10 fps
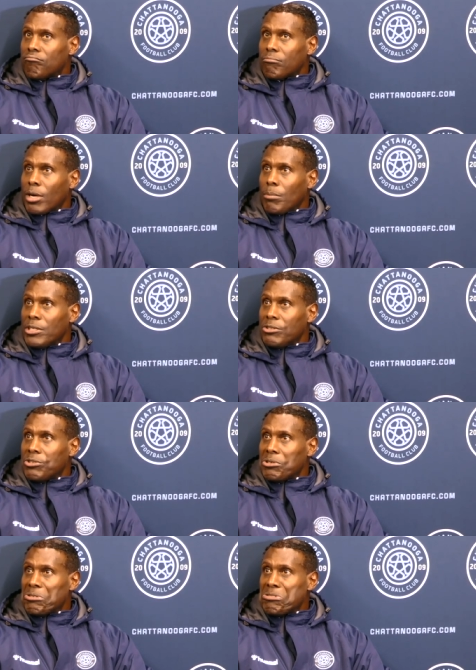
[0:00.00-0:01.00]
probably
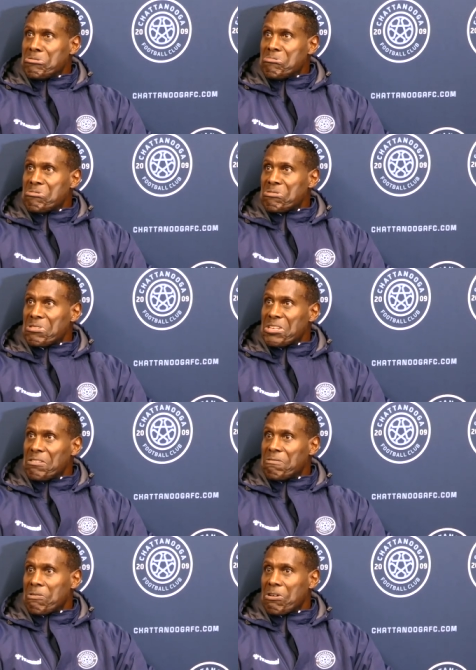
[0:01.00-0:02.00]

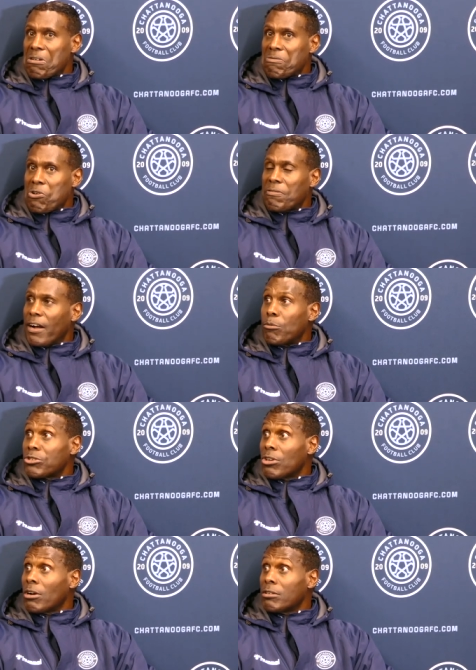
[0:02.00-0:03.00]
four or five more
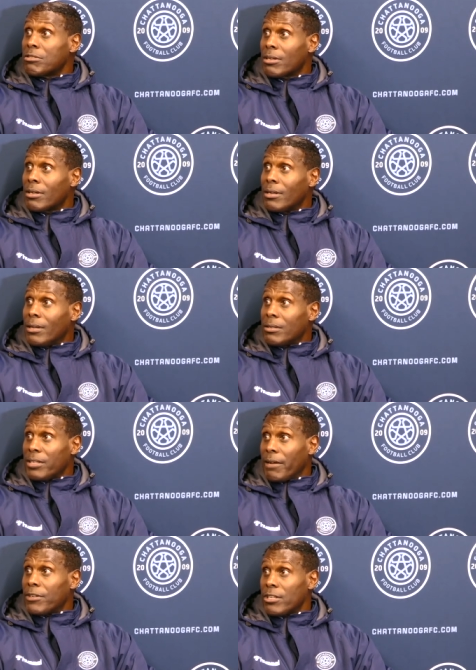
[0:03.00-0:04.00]
starters to
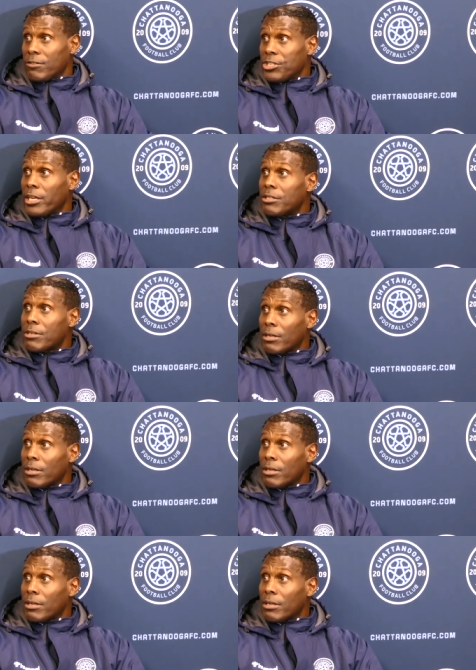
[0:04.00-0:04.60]
give ourselves a chance.